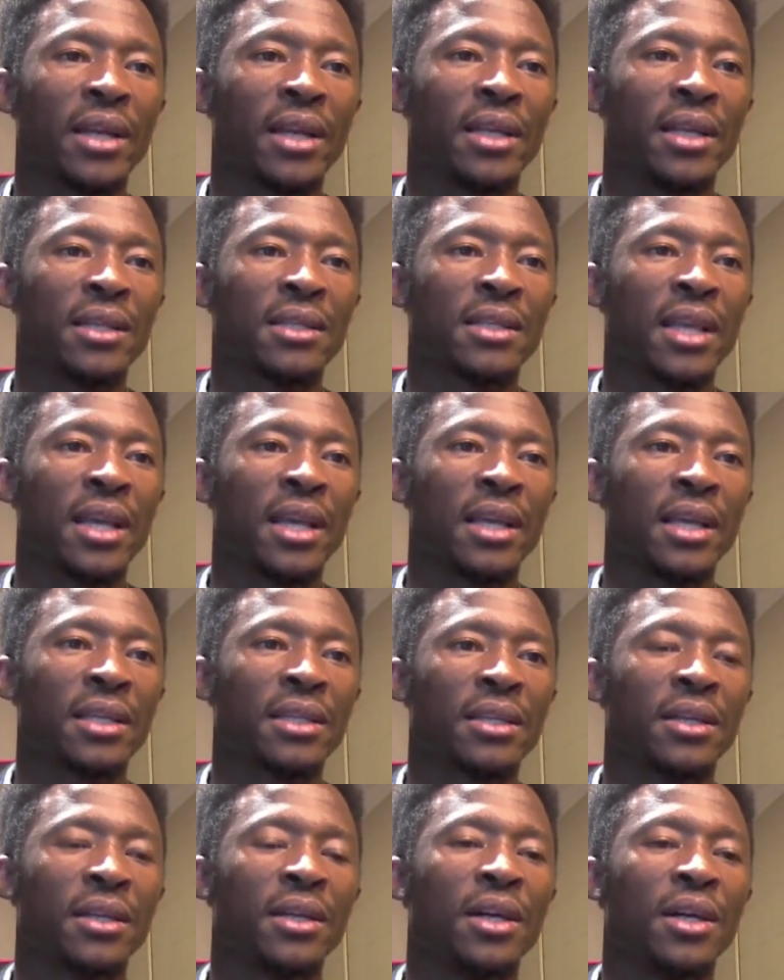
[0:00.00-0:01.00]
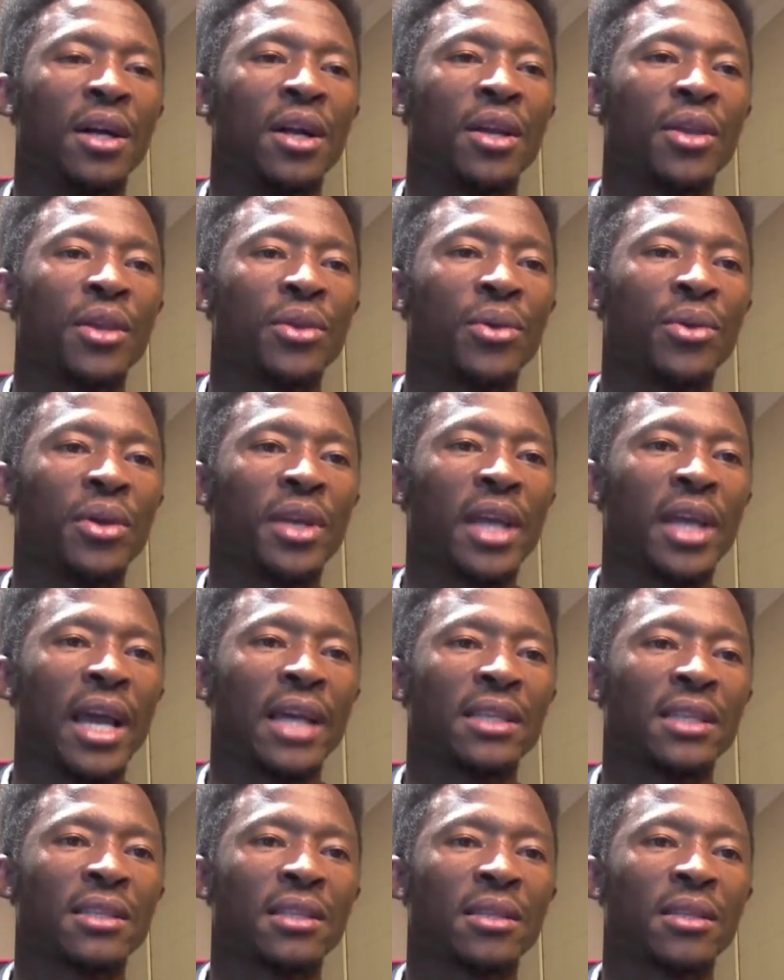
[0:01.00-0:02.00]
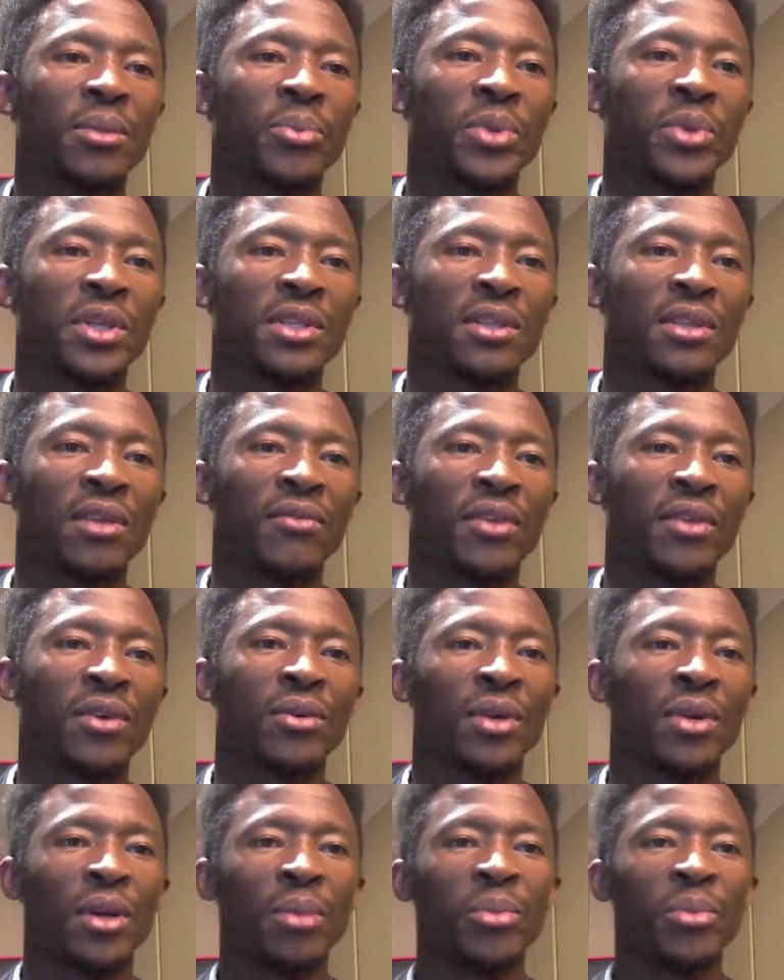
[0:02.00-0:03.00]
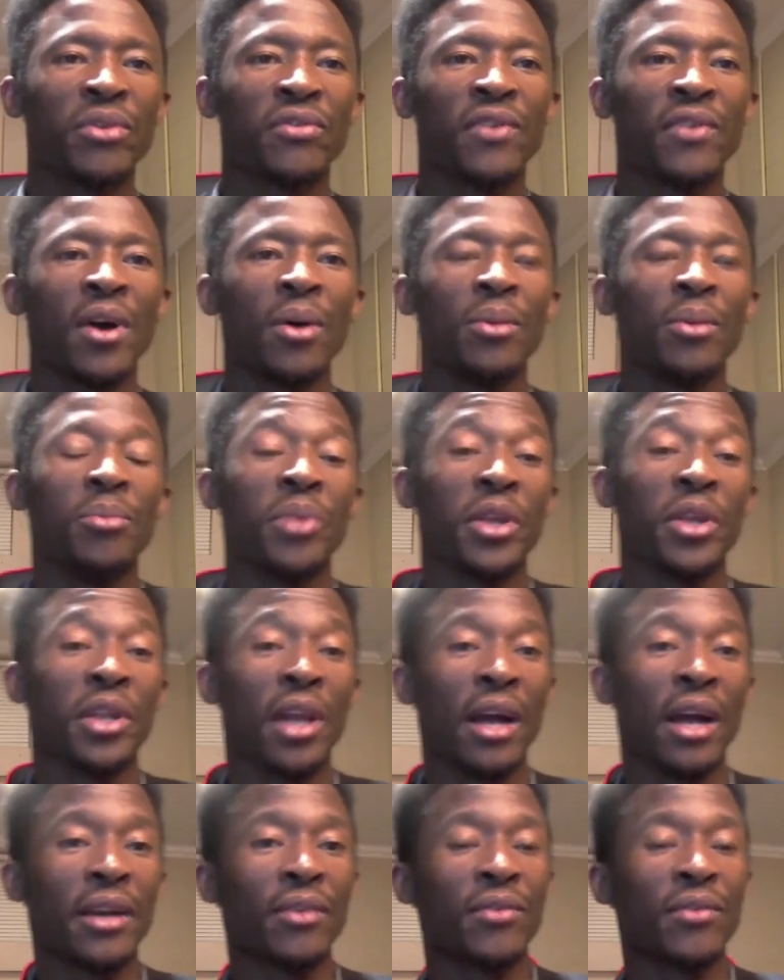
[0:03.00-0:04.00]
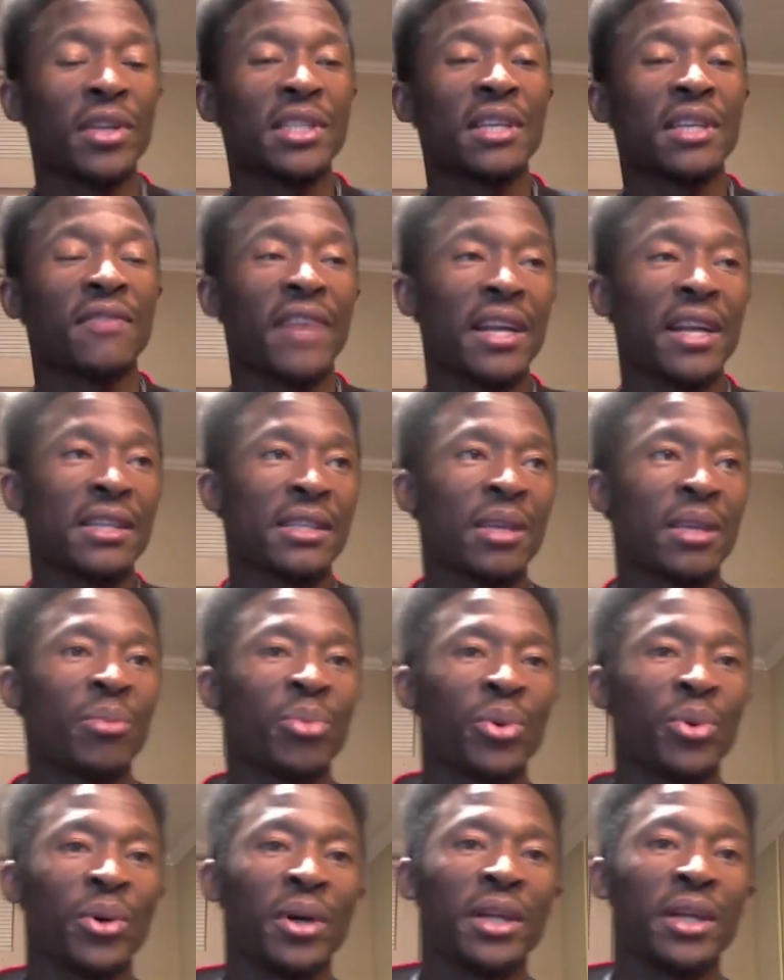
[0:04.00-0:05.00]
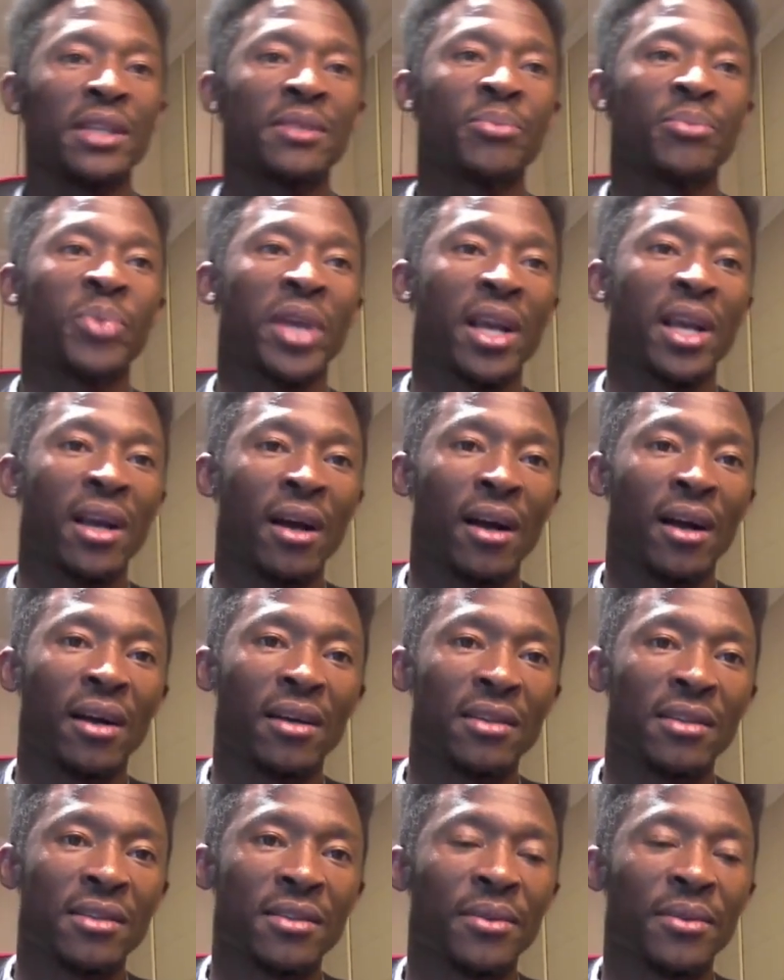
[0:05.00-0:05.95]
It says unit HTTP server could not be found. Then the reason is very simple. Is because